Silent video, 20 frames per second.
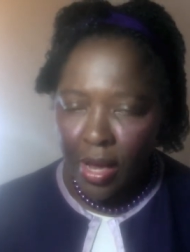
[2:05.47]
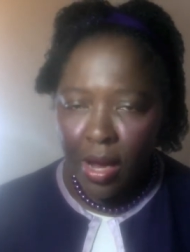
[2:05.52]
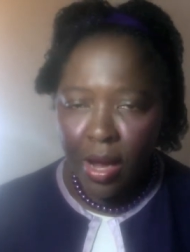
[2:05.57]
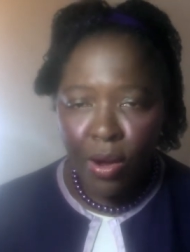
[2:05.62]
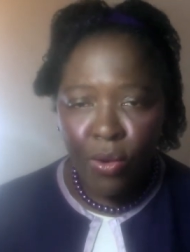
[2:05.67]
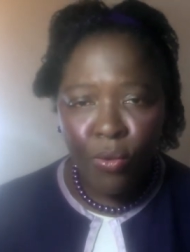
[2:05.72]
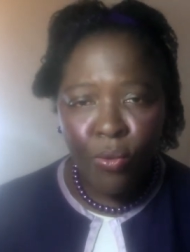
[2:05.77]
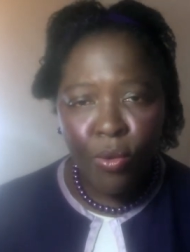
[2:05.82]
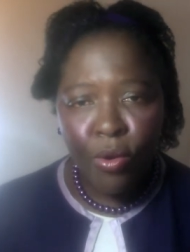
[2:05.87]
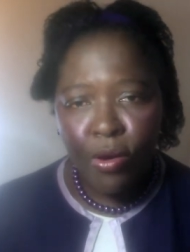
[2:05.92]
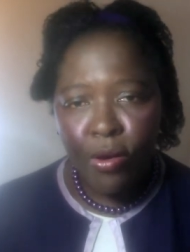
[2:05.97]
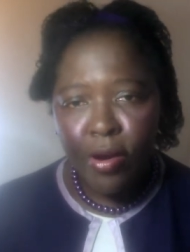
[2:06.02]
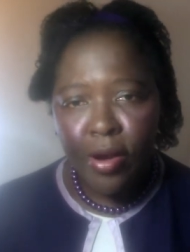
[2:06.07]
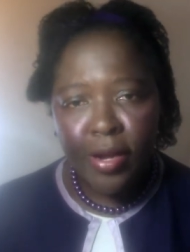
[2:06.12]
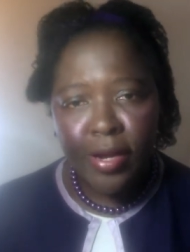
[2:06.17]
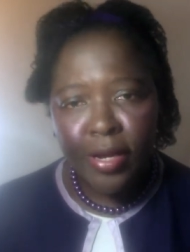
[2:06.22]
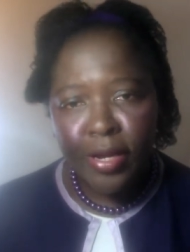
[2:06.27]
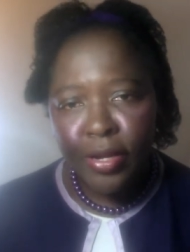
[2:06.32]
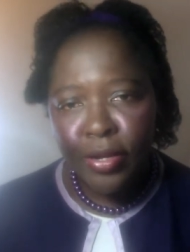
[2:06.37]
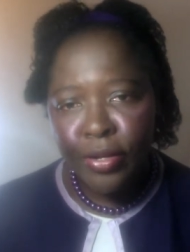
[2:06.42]
I'm
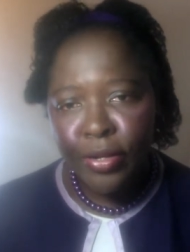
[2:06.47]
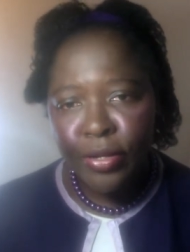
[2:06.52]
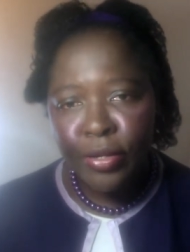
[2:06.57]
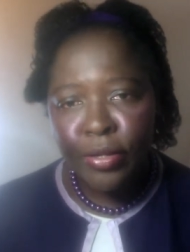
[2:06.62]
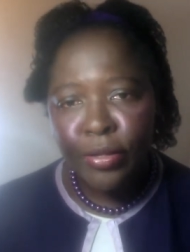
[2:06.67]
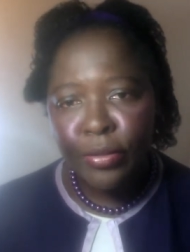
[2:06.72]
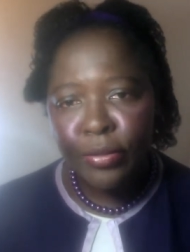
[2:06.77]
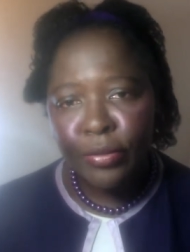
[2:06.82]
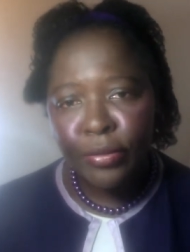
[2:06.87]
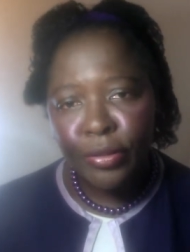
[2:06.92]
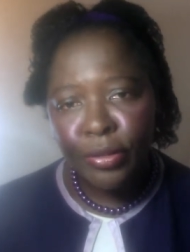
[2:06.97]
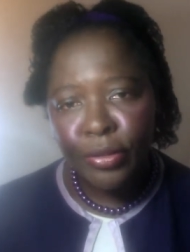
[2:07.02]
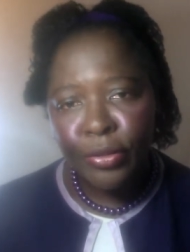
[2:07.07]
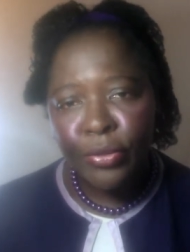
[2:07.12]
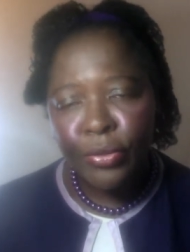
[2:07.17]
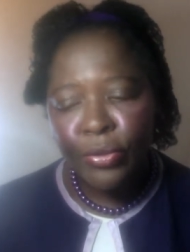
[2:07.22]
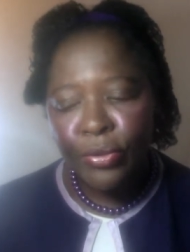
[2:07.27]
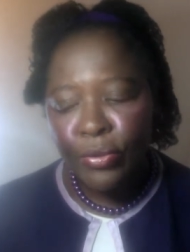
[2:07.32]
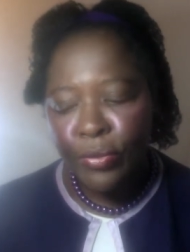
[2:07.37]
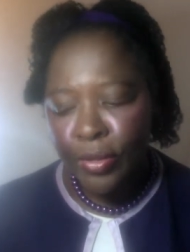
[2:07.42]
warning those
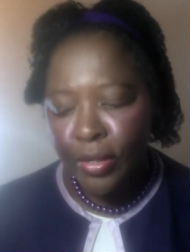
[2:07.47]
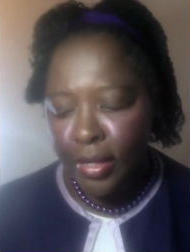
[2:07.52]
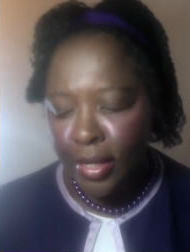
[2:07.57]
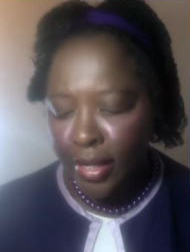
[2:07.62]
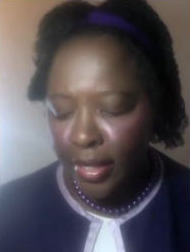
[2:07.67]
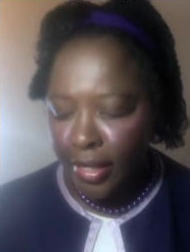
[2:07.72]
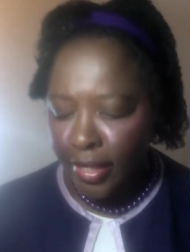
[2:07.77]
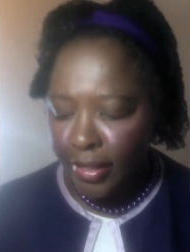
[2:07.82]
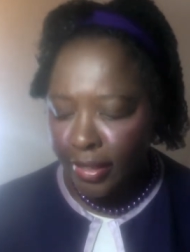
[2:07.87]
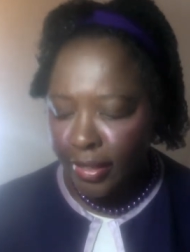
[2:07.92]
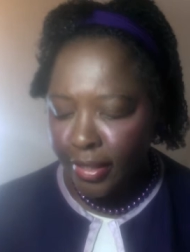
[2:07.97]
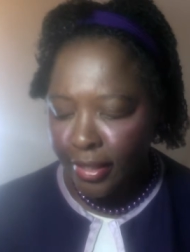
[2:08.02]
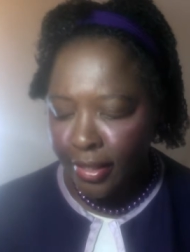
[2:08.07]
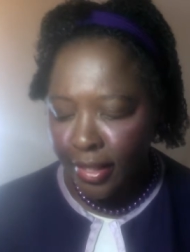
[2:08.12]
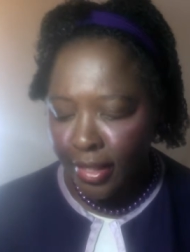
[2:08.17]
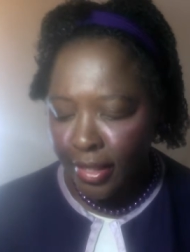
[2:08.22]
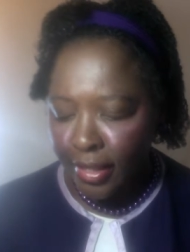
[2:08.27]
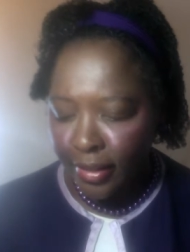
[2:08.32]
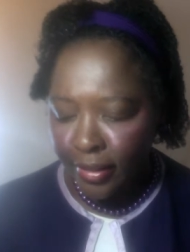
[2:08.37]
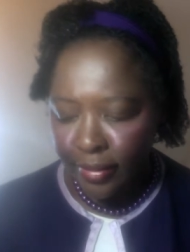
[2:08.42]
who will
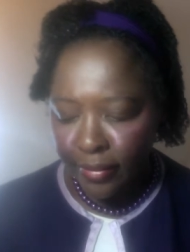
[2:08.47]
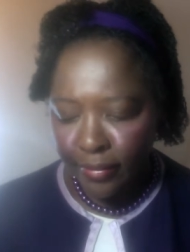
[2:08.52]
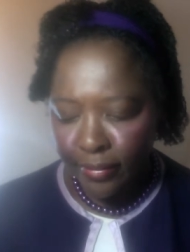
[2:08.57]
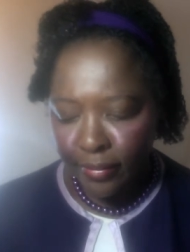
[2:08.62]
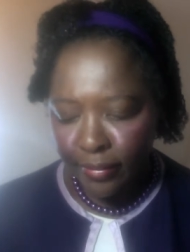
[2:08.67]
listen.